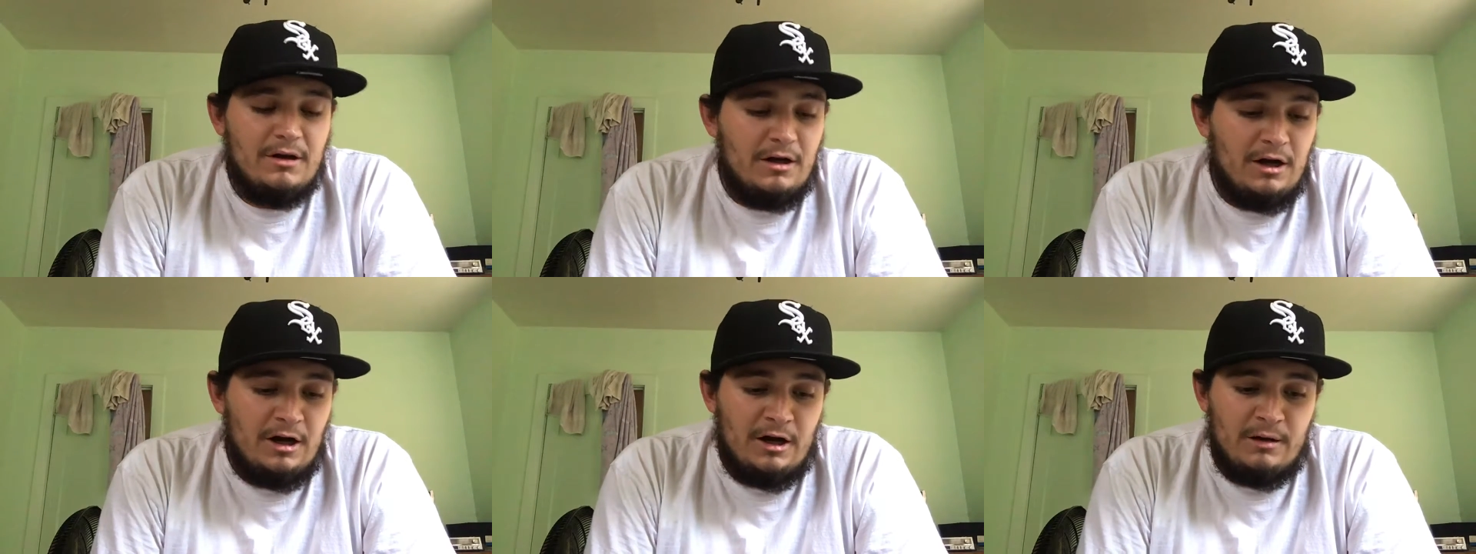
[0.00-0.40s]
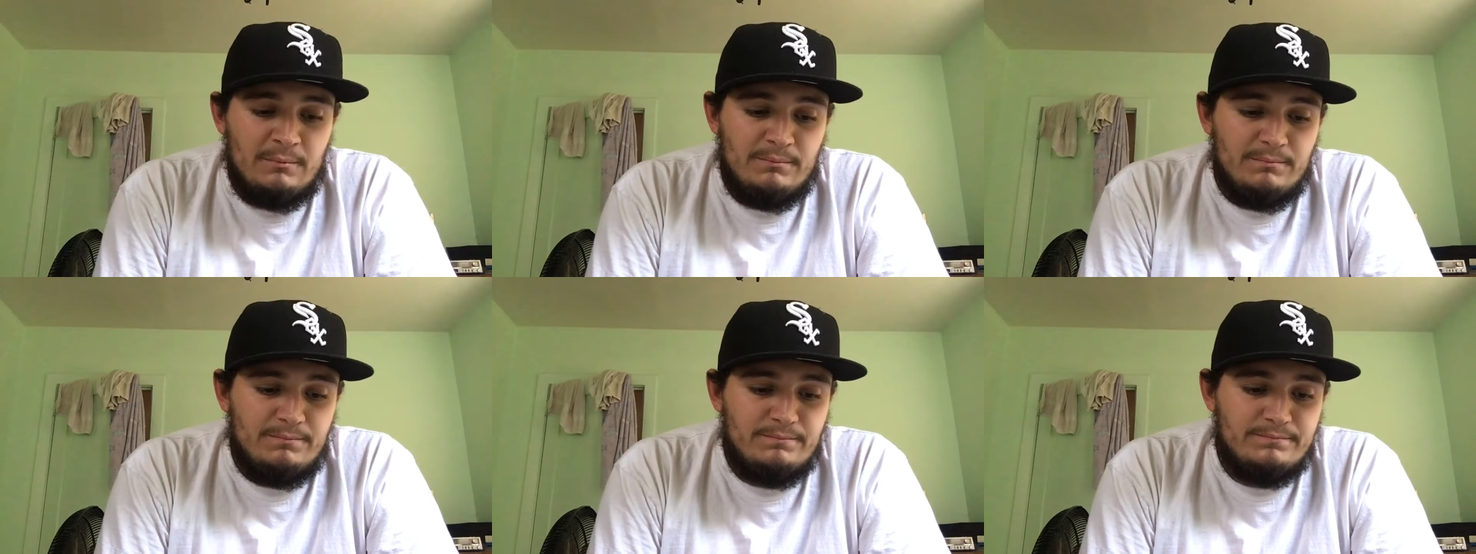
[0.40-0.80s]

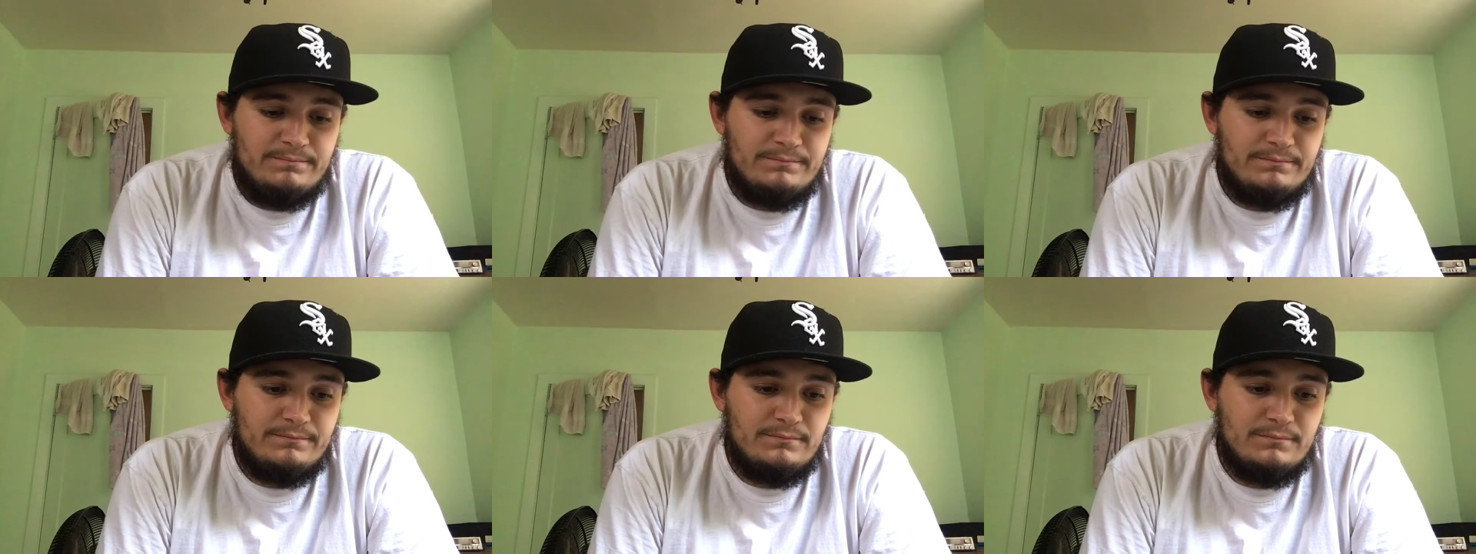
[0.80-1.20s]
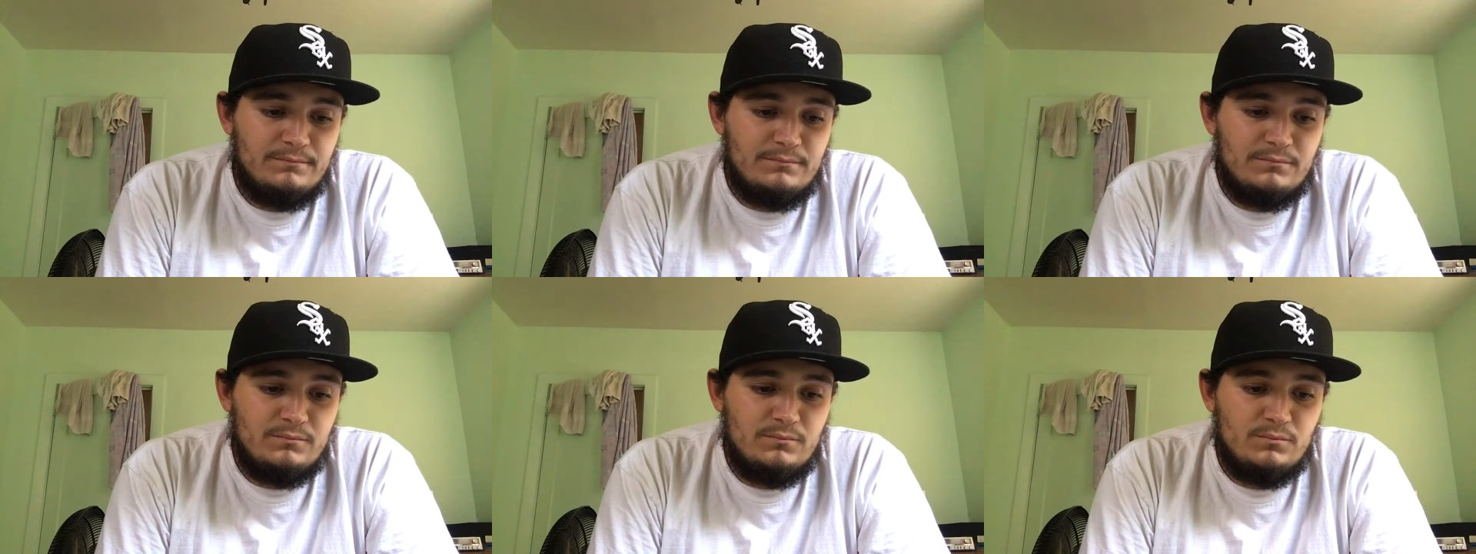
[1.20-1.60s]
Um,
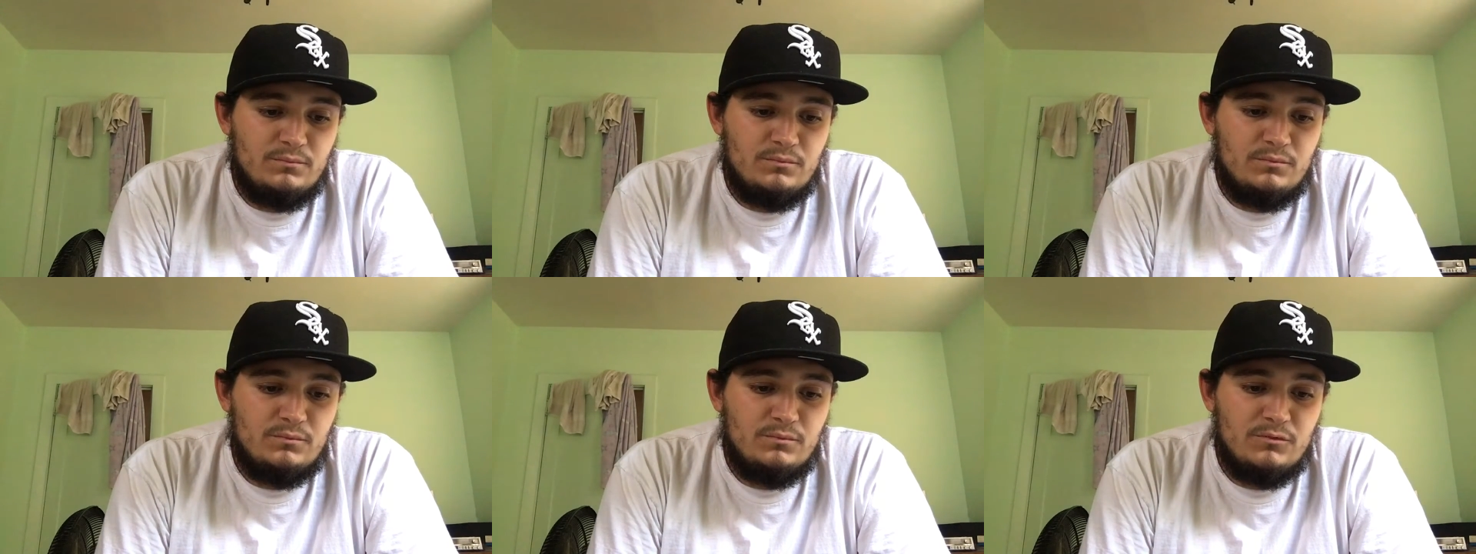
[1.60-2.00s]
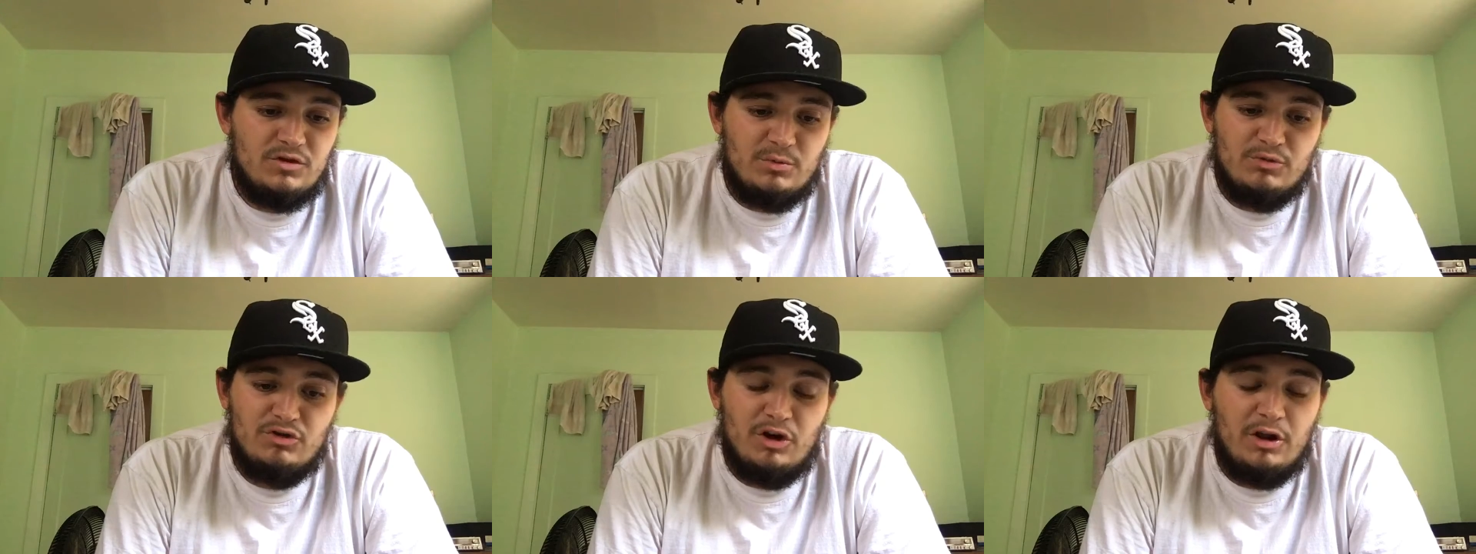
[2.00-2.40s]

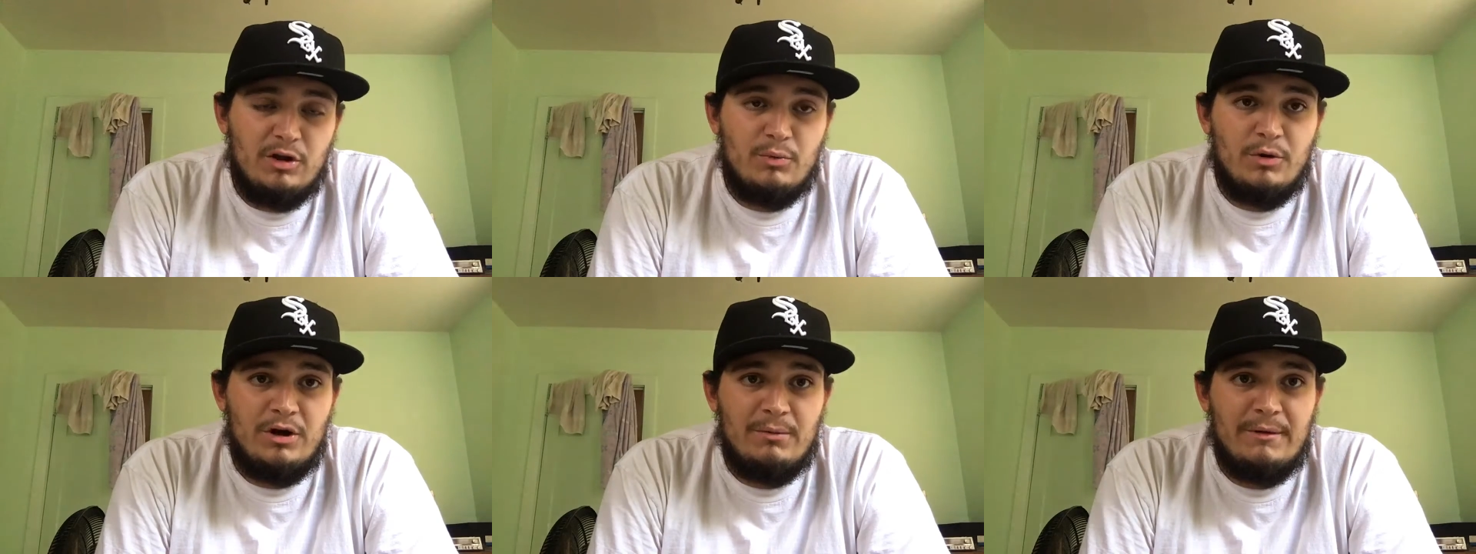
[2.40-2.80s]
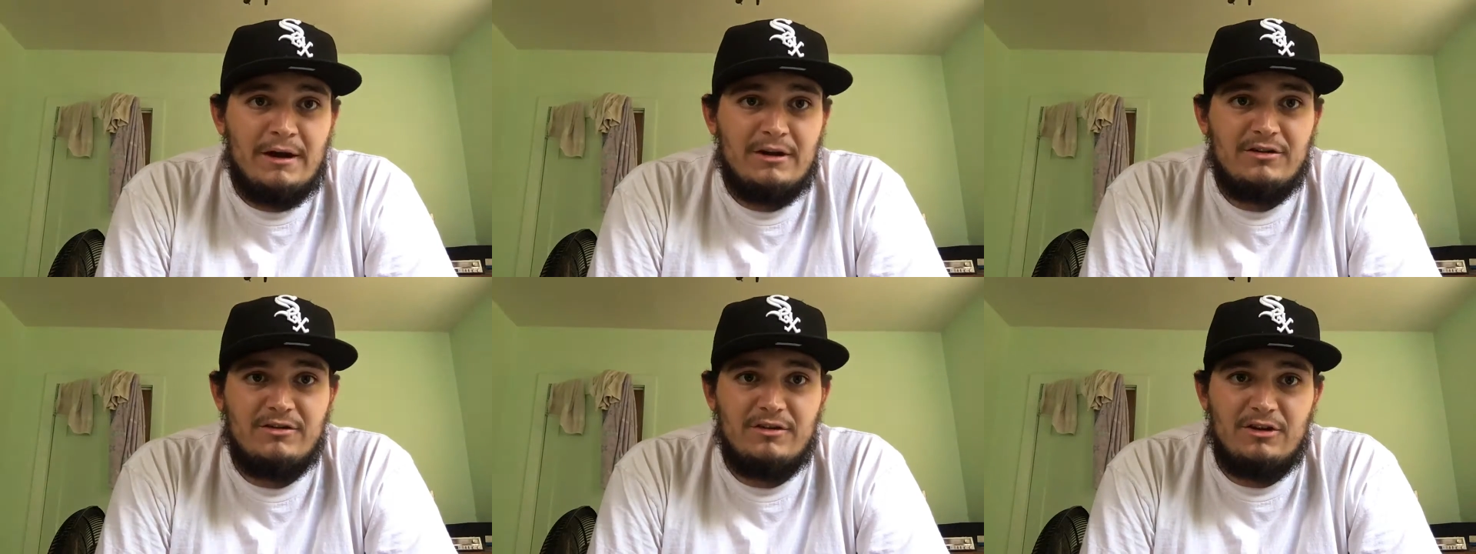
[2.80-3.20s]
some solid running
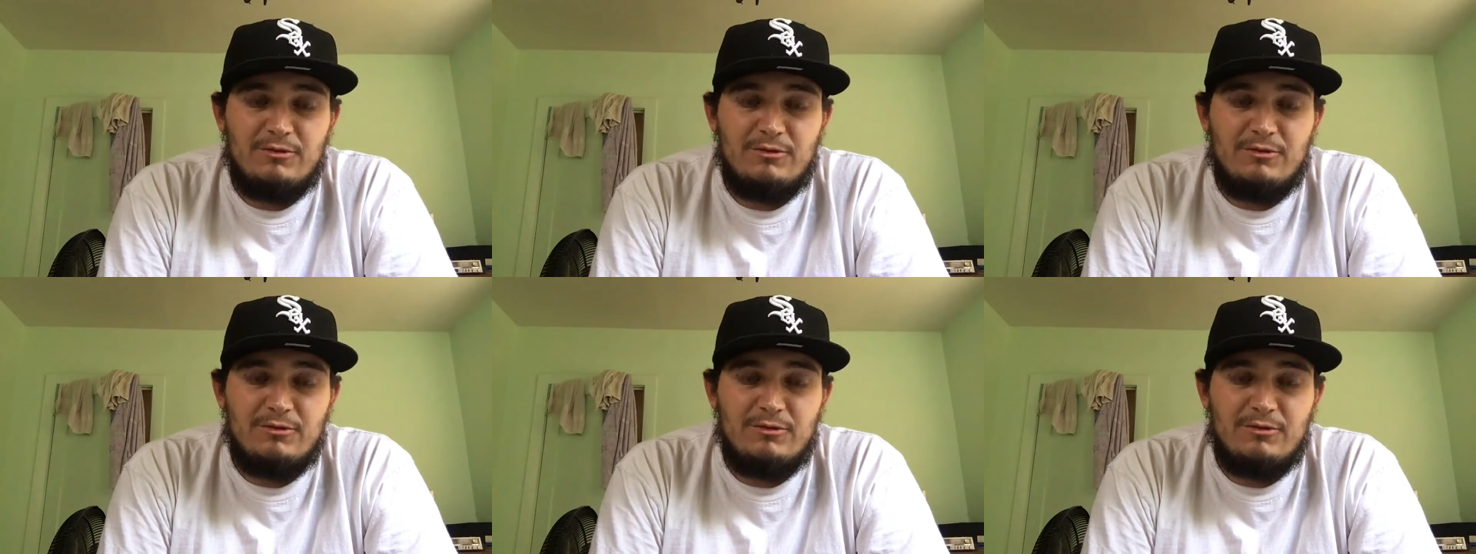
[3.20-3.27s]
backs,